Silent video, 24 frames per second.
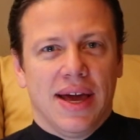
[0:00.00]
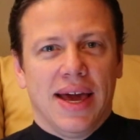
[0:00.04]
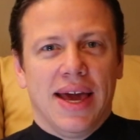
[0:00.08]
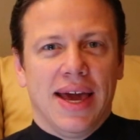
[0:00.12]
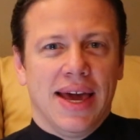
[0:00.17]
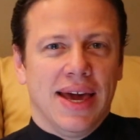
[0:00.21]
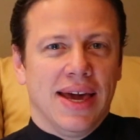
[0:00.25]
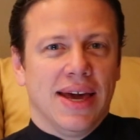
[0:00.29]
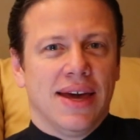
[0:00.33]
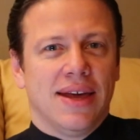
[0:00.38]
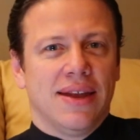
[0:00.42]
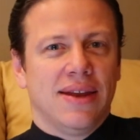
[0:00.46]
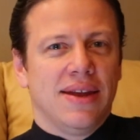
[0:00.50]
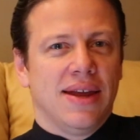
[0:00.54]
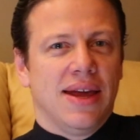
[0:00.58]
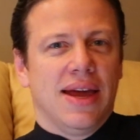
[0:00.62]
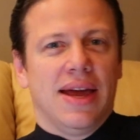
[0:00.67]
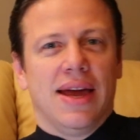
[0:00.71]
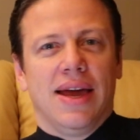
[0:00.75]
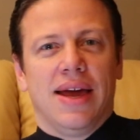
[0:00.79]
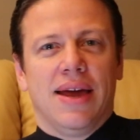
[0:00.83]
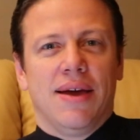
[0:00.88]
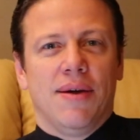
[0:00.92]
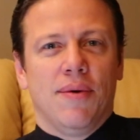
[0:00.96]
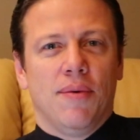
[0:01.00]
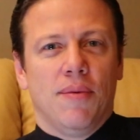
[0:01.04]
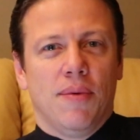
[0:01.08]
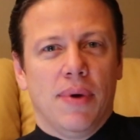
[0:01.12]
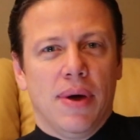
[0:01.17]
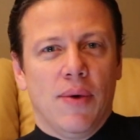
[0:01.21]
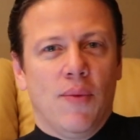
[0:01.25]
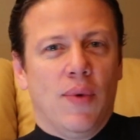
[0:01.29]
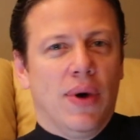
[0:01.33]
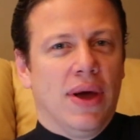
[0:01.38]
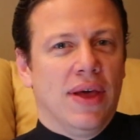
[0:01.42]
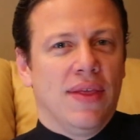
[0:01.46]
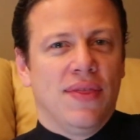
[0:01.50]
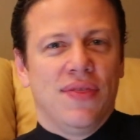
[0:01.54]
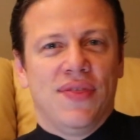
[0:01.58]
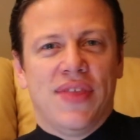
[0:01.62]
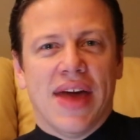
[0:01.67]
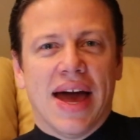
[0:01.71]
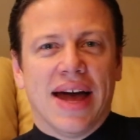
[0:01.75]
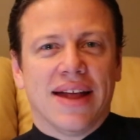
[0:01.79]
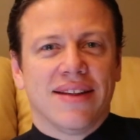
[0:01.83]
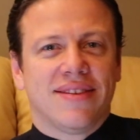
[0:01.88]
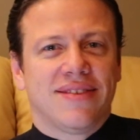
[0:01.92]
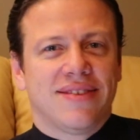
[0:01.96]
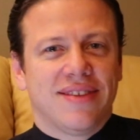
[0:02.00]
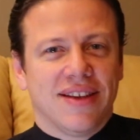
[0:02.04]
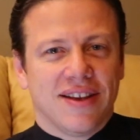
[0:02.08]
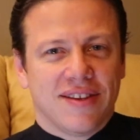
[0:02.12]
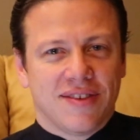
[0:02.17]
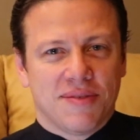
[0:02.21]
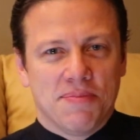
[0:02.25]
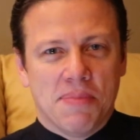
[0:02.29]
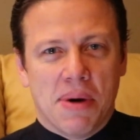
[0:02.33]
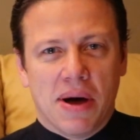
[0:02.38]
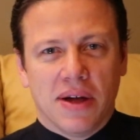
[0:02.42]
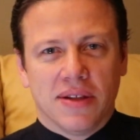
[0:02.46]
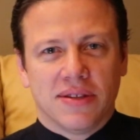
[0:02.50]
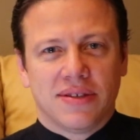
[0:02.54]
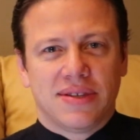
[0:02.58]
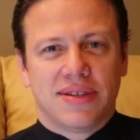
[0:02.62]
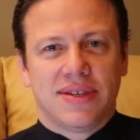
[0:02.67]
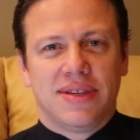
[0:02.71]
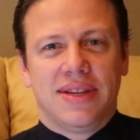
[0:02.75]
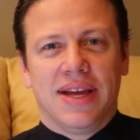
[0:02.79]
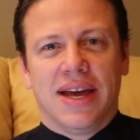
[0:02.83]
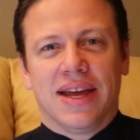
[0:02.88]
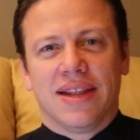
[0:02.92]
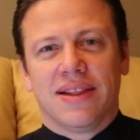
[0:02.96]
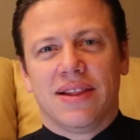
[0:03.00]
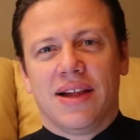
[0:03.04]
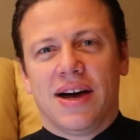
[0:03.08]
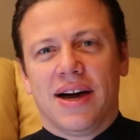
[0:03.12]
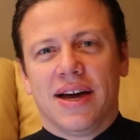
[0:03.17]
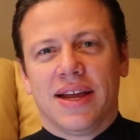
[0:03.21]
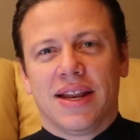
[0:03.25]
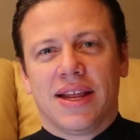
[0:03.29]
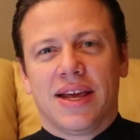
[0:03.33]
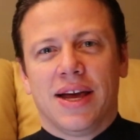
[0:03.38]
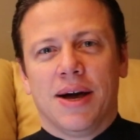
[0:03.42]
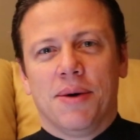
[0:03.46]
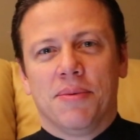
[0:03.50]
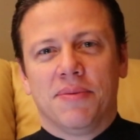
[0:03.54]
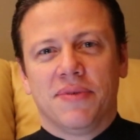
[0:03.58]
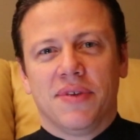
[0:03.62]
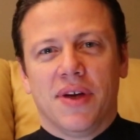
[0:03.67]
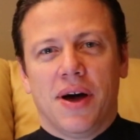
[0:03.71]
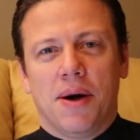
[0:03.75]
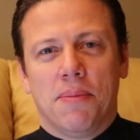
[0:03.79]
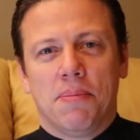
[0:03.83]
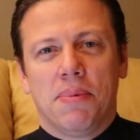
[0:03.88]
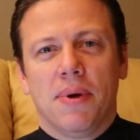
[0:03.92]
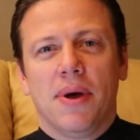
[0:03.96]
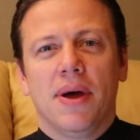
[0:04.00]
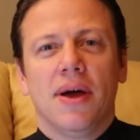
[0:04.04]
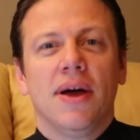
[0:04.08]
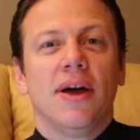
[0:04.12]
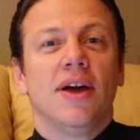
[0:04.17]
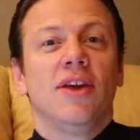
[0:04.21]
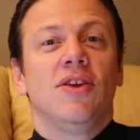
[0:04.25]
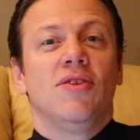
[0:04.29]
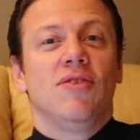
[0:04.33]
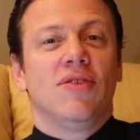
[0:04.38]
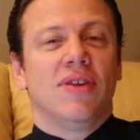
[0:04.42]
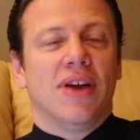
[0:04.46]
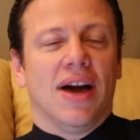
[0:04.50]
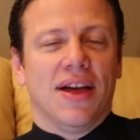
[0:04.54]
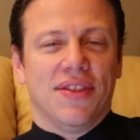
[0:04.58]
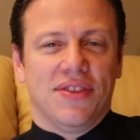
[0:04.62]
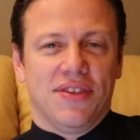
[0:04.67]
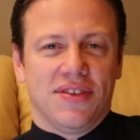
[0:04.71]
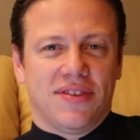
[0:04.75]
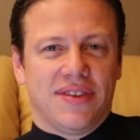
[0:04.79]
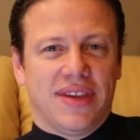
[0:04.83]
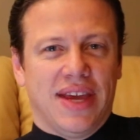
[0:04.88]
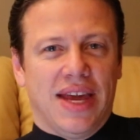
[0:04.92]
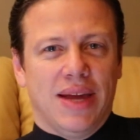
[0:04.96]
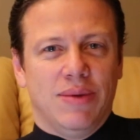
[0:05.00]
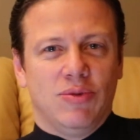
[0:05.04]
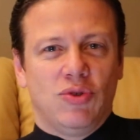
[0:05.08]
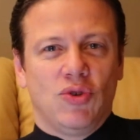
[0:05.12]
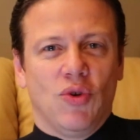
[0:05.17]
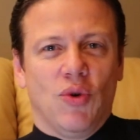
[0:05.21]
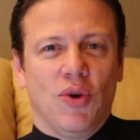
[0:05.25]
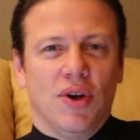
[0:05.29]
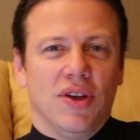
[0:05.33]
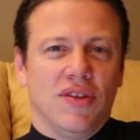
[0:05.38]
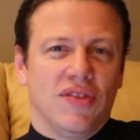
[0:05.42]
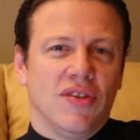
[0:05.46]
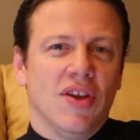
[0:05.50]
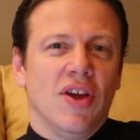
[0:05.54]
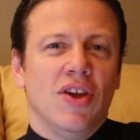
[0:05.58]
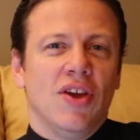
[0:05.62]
And when that 6 months deadline comes up, you got the same choice.